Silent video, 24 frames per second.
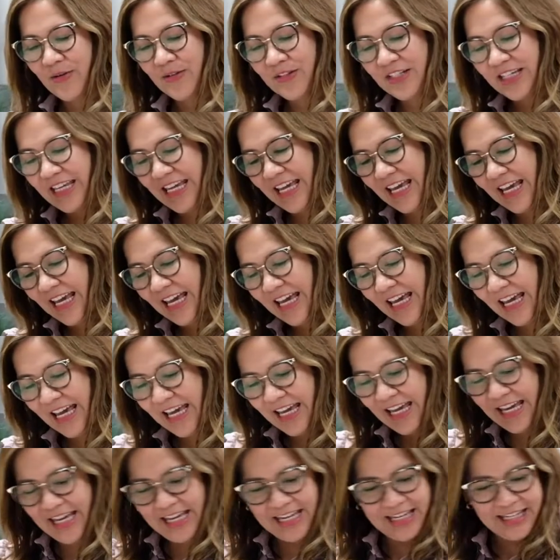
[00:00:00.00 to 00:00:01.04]

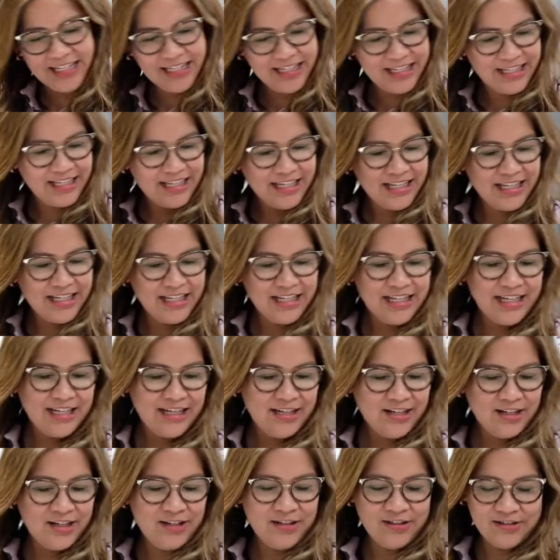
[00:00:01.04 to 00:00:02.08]
Okay.
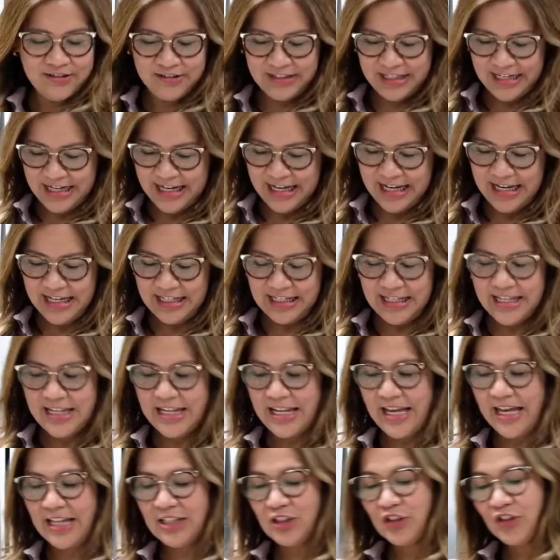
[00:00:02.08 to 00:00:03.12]
All right. And
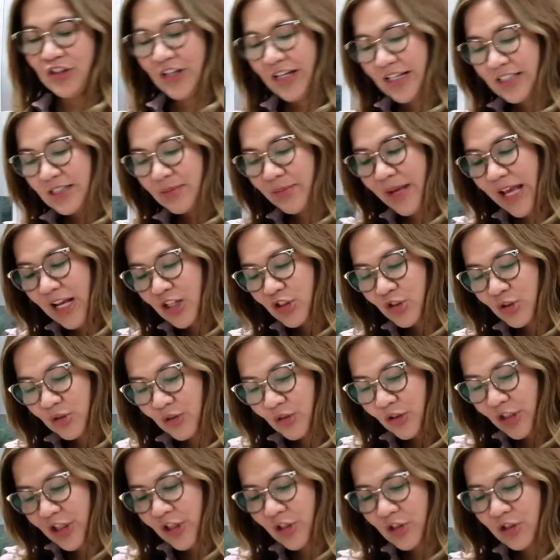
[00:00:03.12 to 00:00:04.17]
then just make
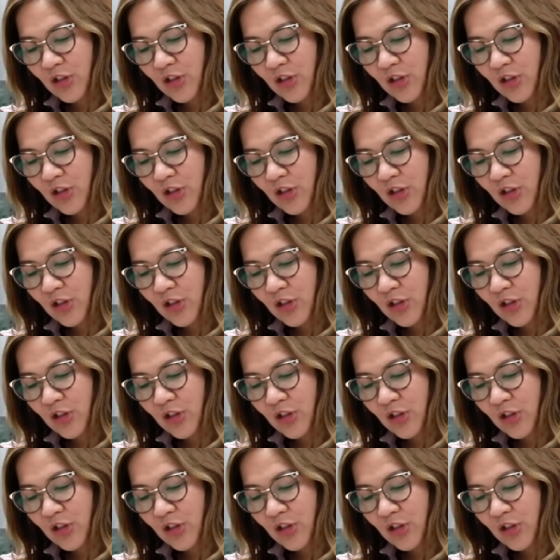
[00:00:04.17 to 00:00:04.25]
sure you